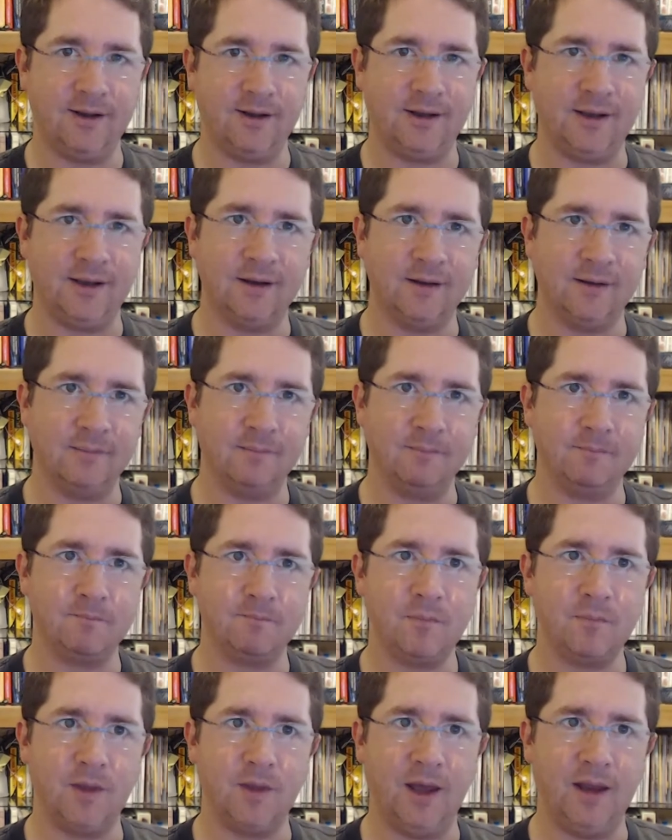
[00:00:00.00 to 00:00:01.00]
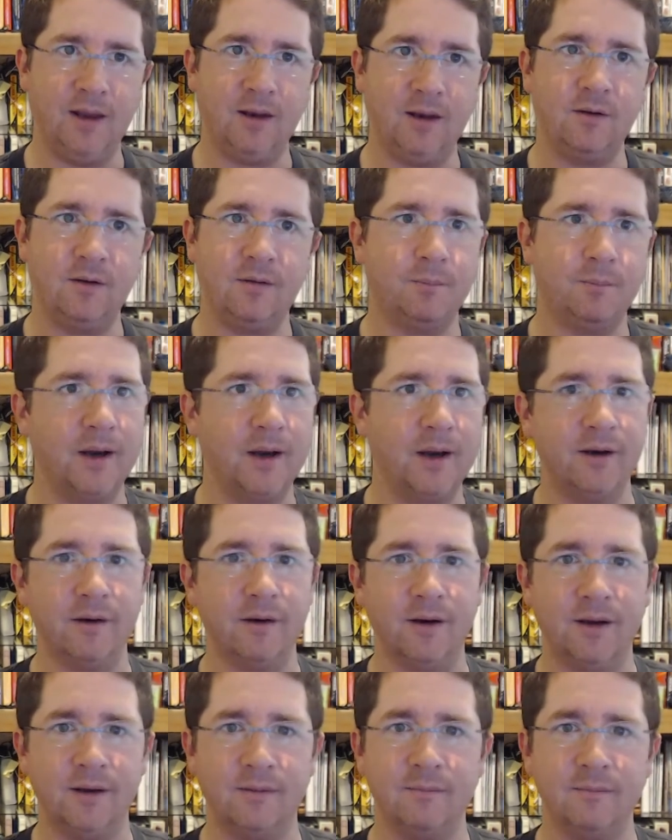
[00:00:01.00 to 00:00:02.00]
the uh, end
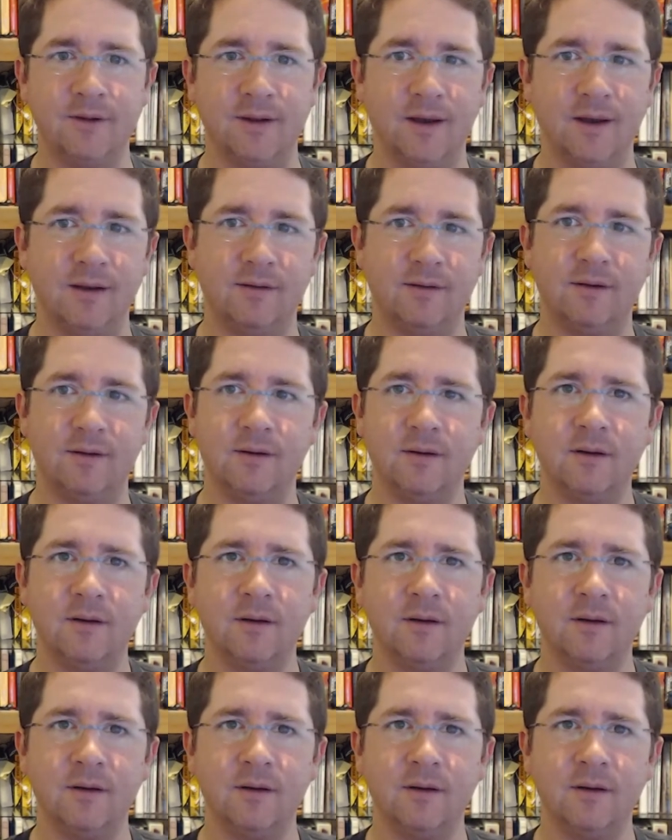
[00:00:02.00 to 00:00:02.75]
binary size.